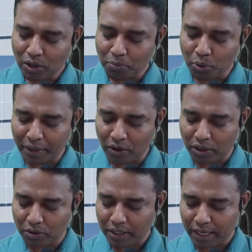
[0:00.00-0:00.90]
Moving
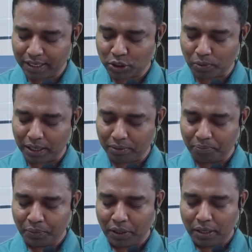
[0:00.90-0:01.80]
on to the next one.
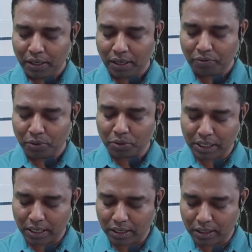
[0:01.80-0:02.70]
If you
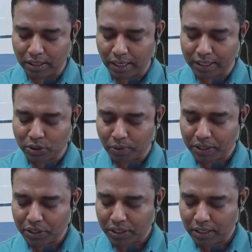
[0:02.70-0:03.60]
see here, the next
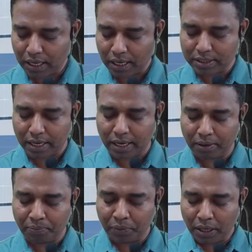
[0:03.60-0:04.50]
question, they are
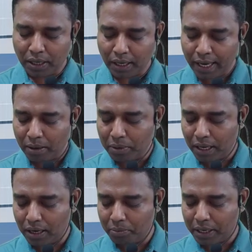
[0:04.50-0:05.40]
saying AB
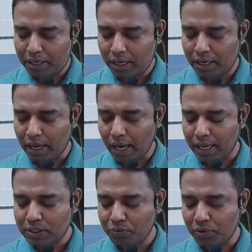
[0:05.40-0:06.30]
Limited
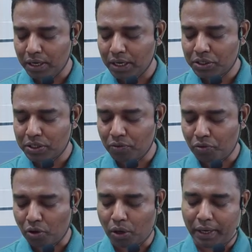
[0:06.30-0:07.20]
has furnished the
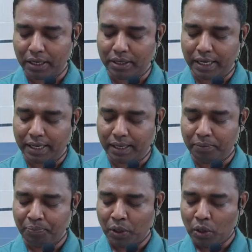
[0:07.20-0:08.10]
following data.
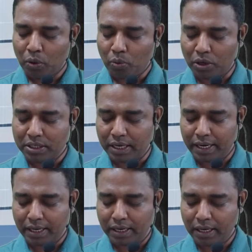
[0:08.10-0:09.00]
What is the
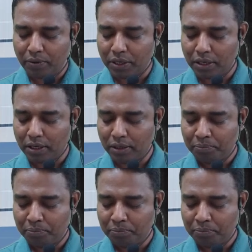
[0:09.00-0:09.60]
data given here?